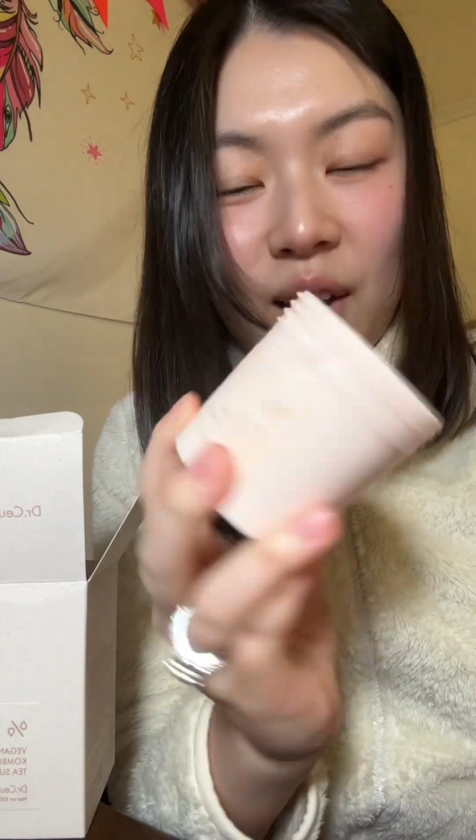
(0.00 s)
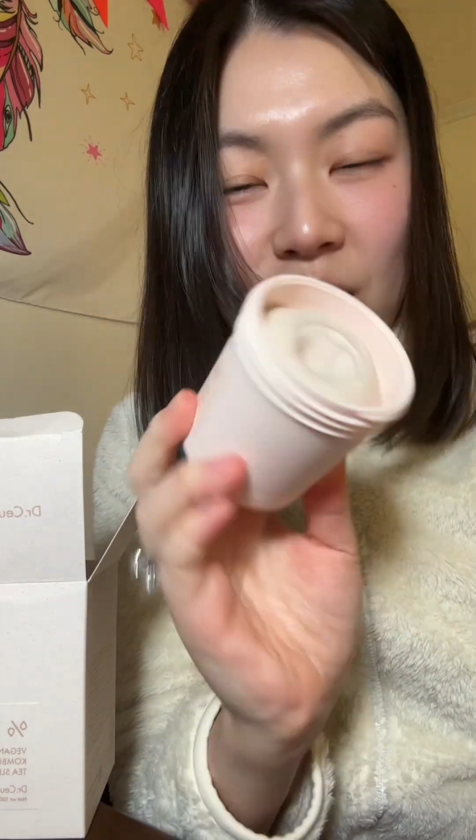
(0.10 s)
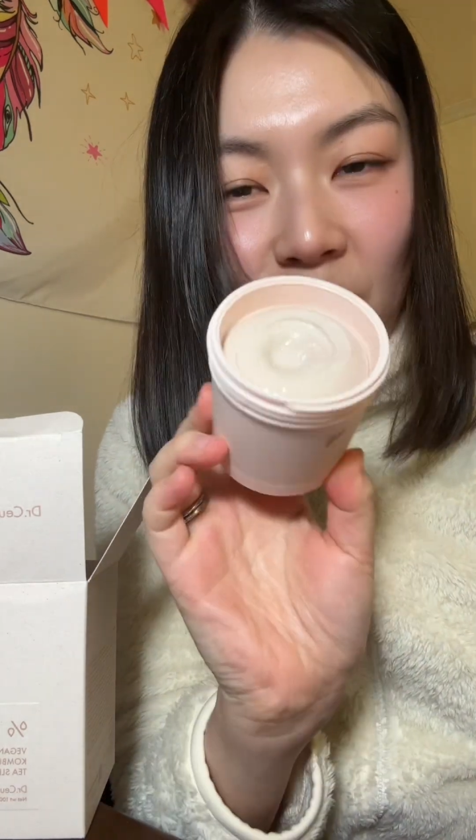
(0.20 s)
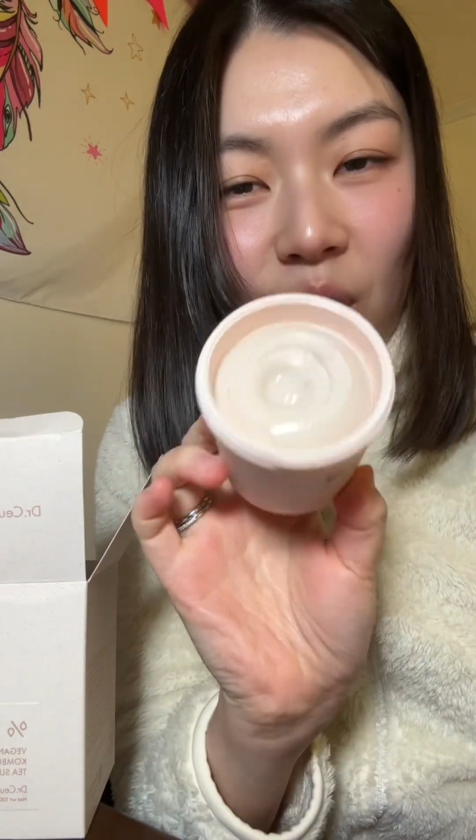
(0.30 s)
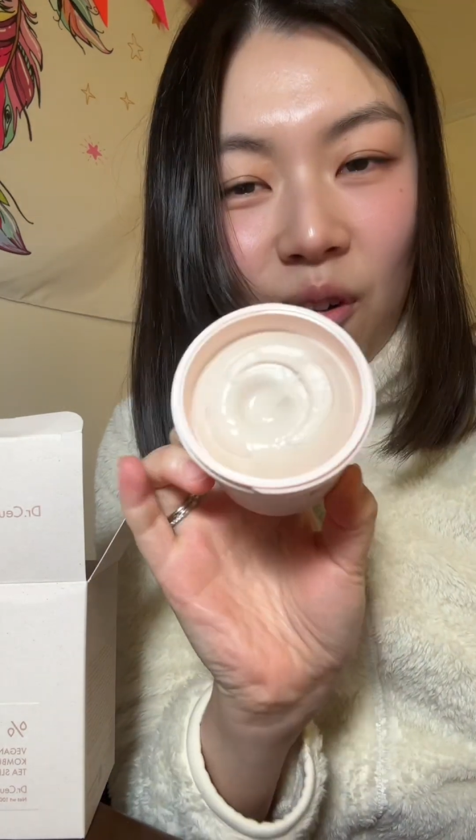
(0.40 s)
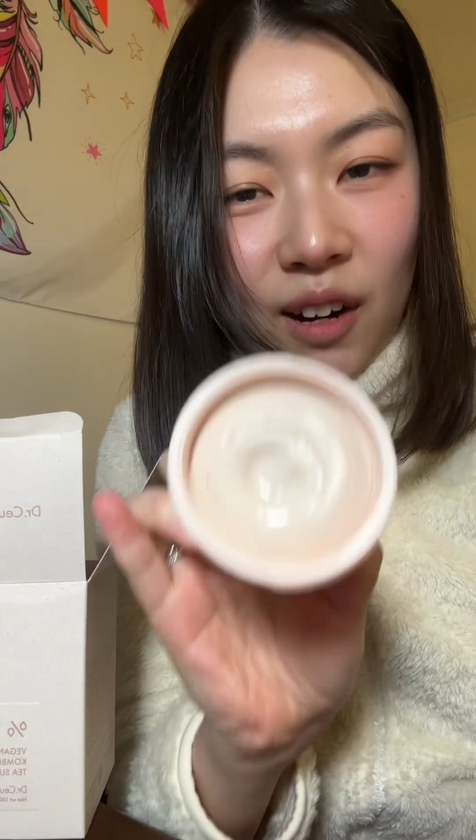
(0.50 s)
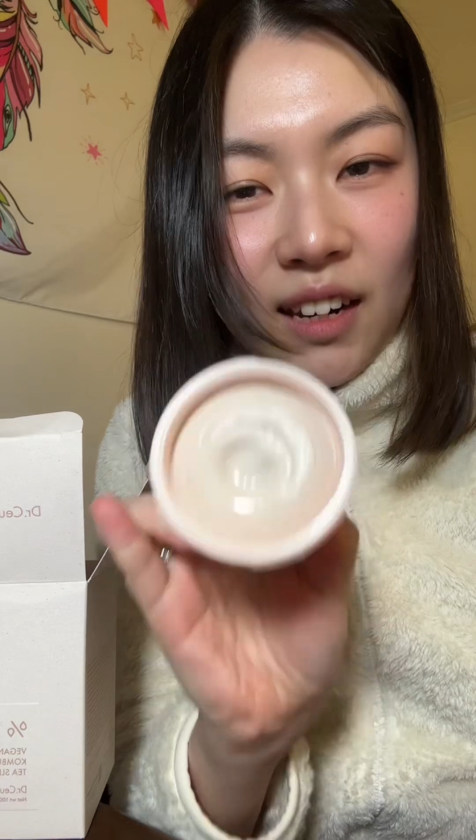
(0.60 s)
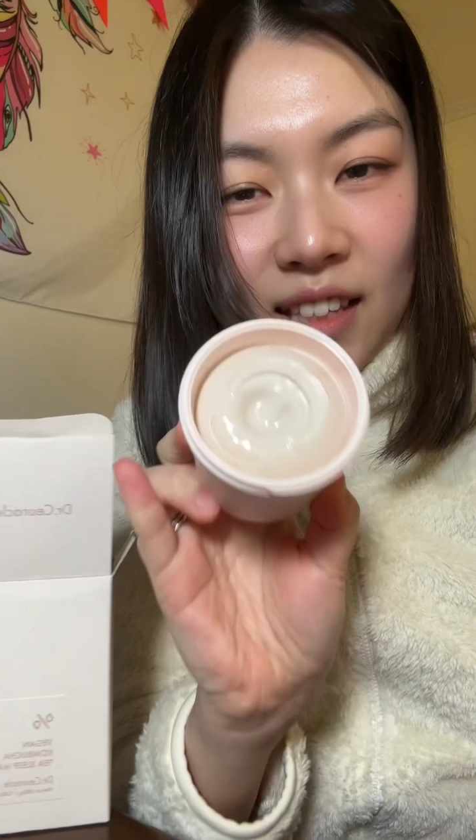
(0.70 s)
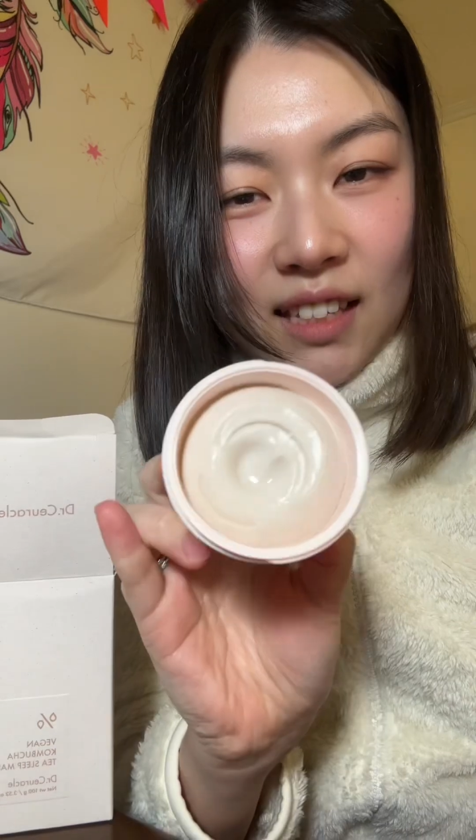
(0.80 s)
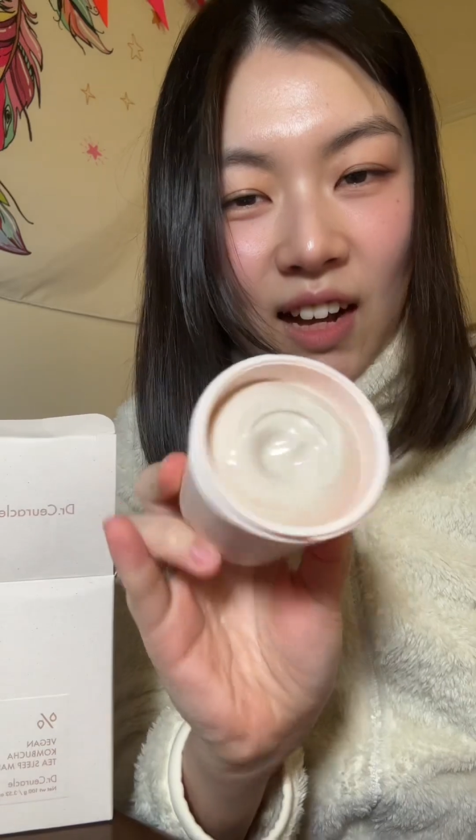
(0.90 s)
could
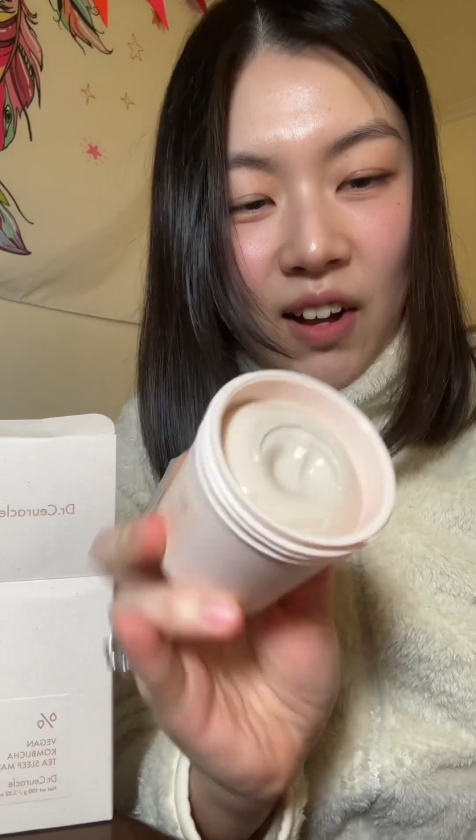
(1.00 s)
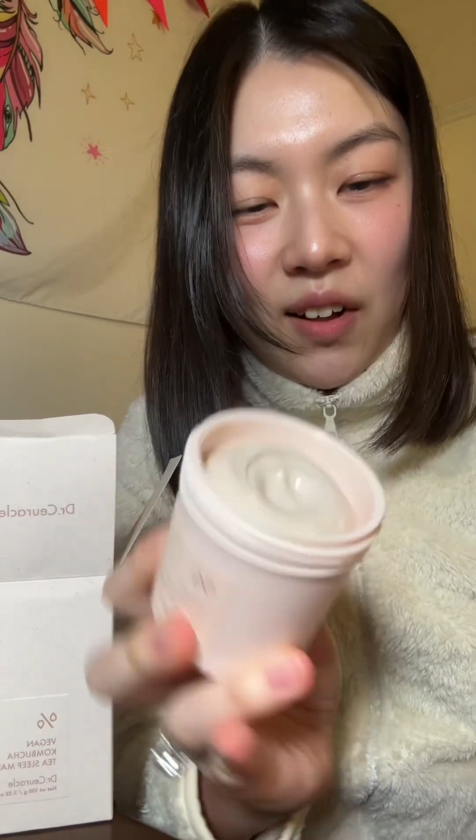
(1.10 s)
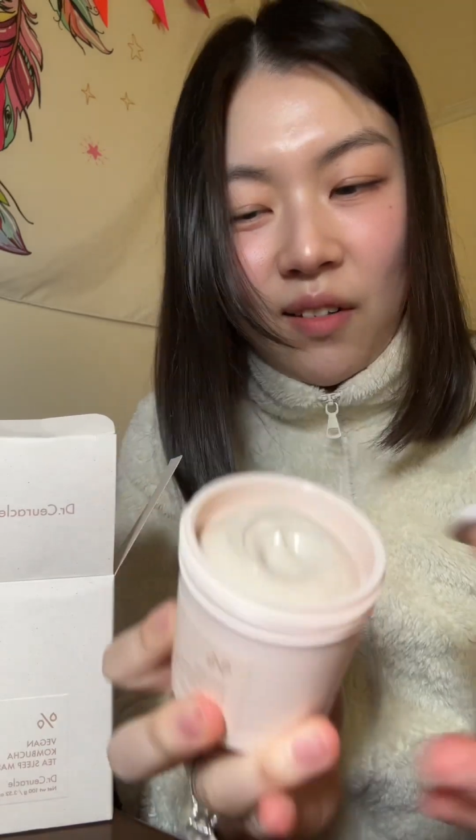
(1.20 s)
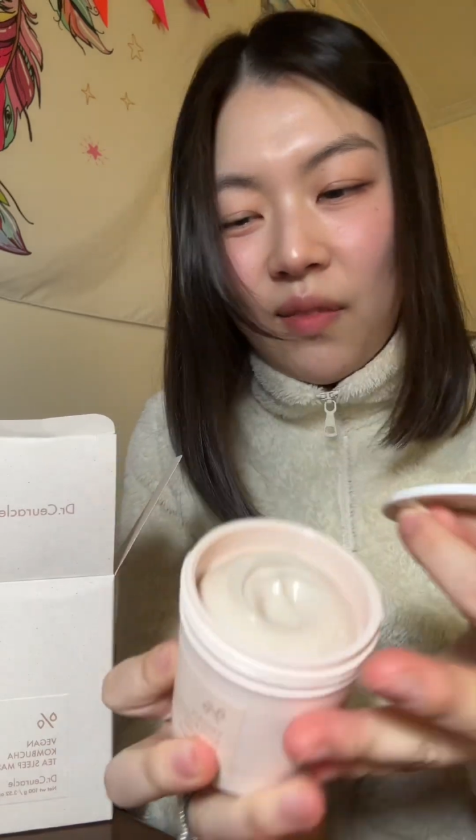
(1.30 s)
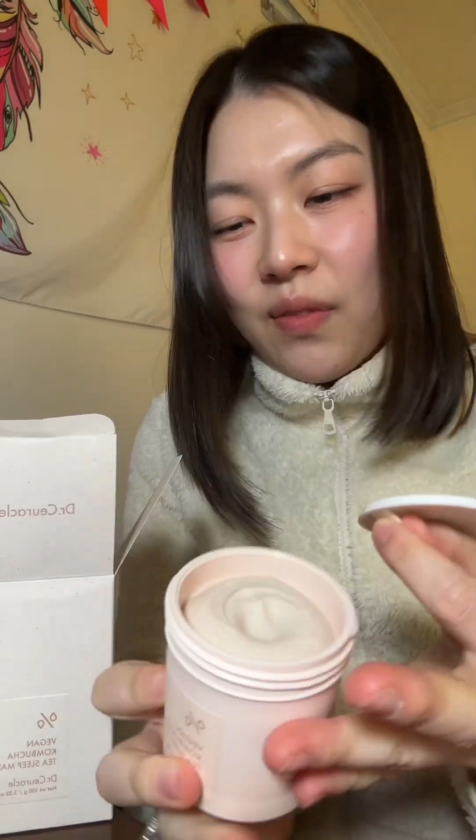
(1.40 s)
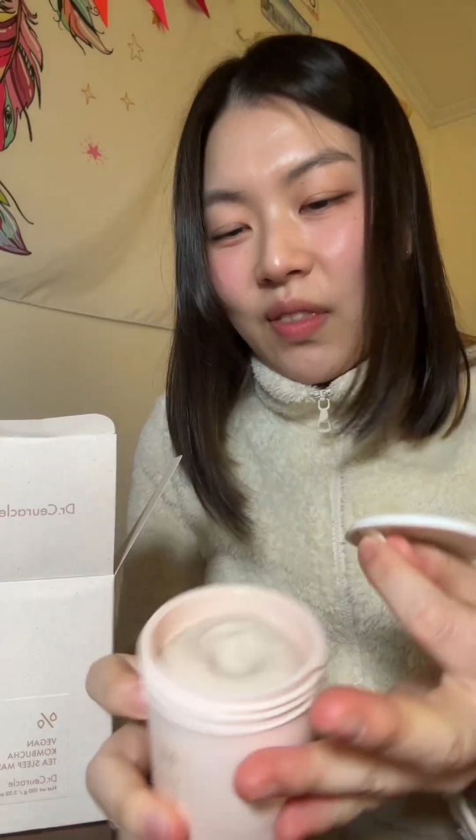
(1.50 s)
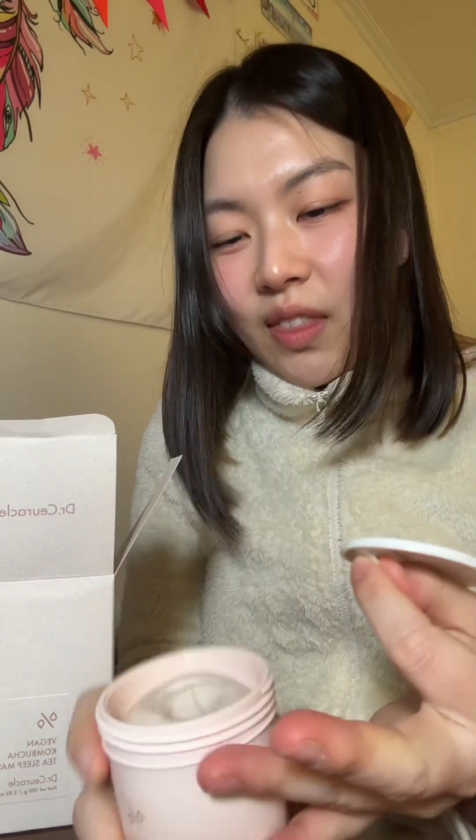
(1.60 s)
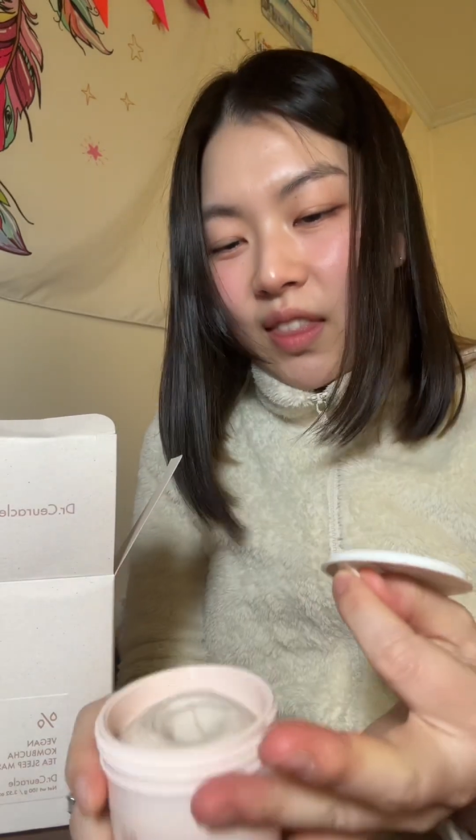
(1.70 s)
already tell